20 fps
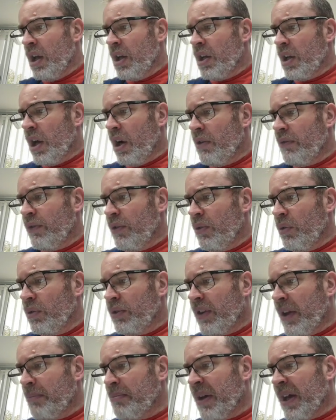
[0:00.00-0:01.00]
go for
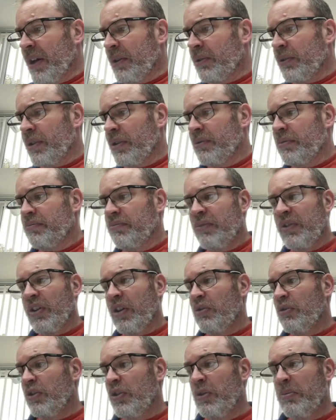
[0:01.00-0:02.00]
£10,
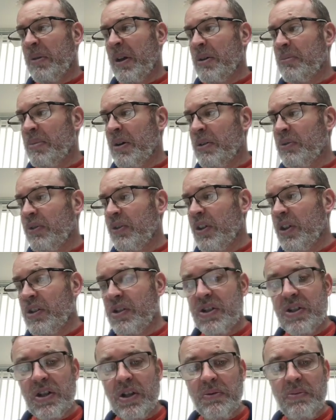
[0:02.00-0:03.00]
so £2
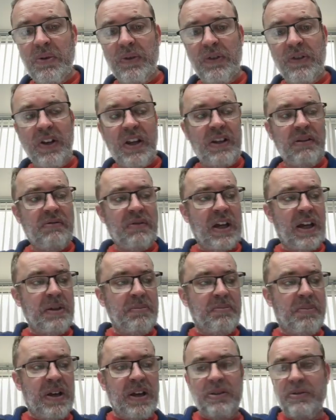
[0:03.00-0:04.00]
postage, so we'll say
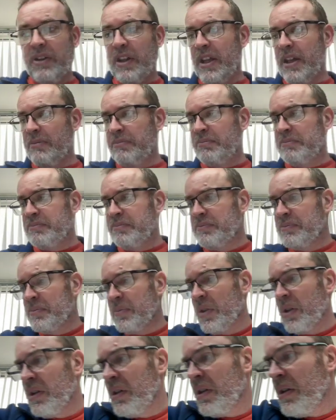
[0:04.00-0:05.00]
£8 there.
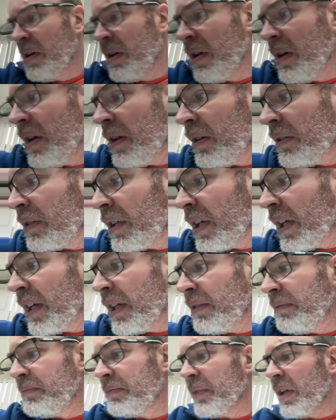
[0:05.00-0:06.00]

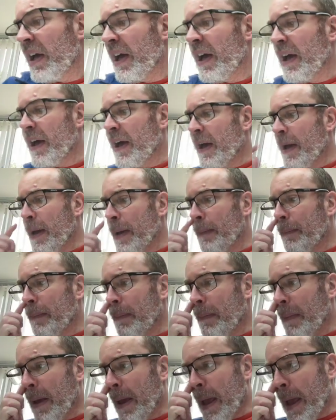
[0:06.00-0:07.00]
Okay,
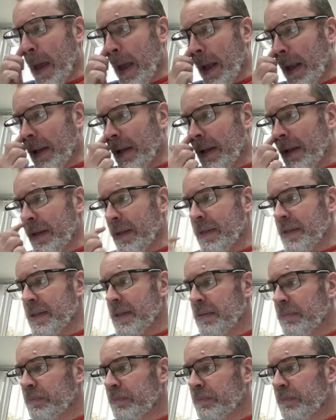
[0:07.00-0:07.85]
and